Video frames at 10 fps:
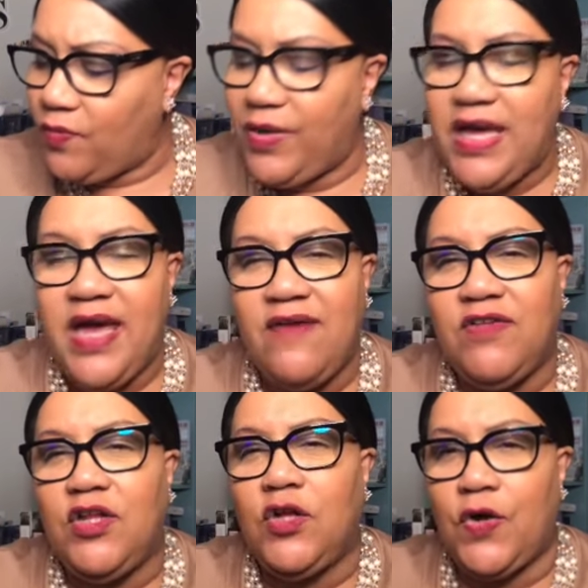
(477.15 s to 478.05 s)
we have
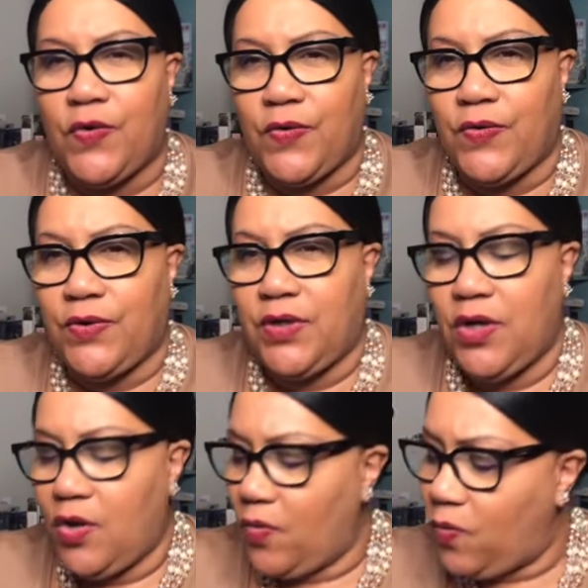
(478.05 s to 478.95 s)
learned.
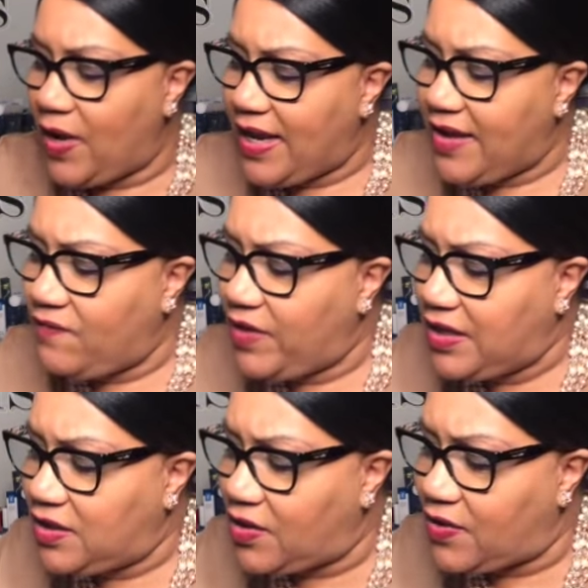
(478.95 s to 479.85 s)
What have we
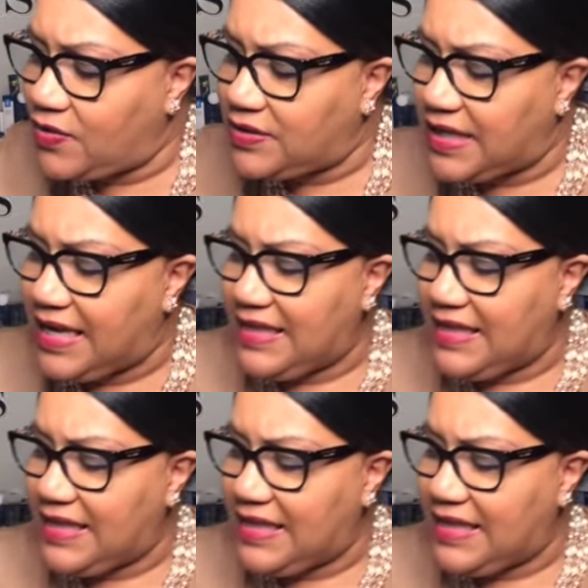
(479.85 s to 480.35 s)
learned in